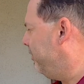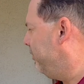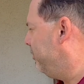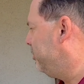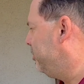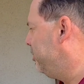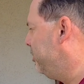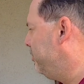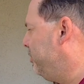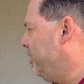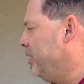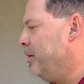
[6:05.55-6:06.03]
There
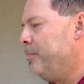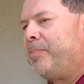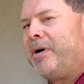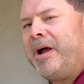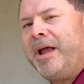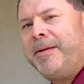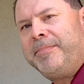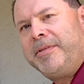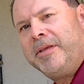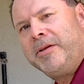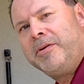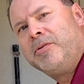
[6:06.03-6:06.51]
should be a
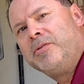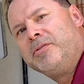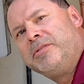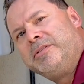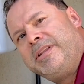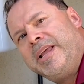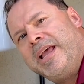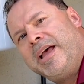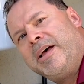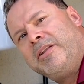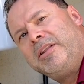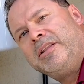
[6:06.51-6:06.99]
pipe that goes
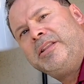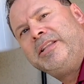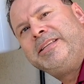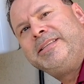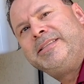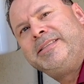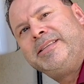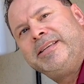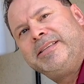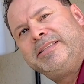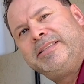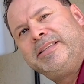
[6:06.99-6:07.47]
down at least
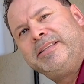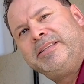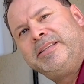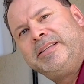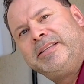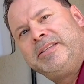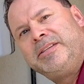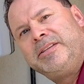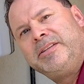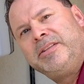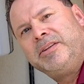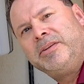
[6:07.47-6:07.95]
6 inches
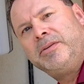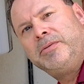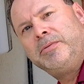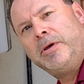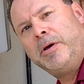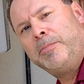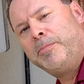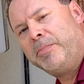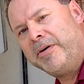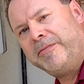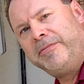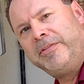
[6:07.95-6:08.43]
to
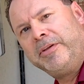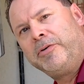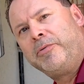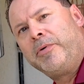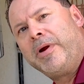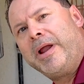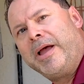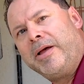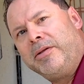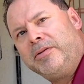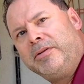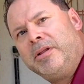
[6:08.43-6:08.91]
above the
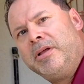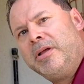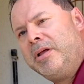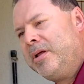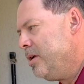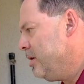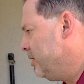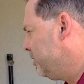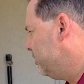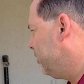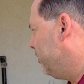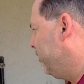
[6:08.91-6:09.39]
ground.
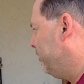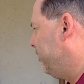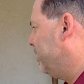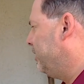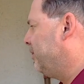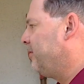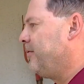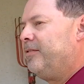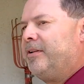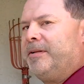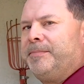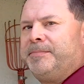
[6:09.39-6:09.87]
So if this
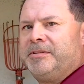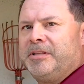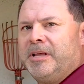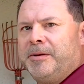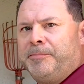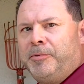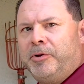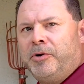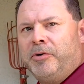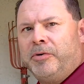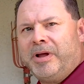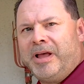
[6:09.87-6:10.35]
flips
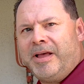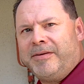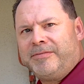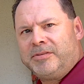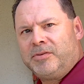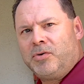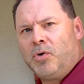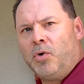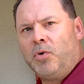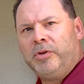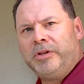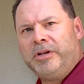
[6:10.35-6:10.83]
up, you don't have
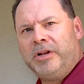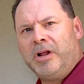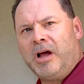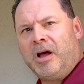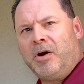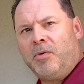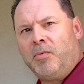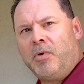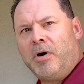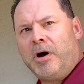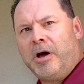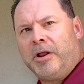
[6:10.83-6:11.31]
scalding
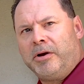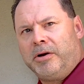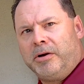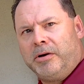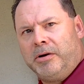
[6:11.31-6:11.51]
hot water.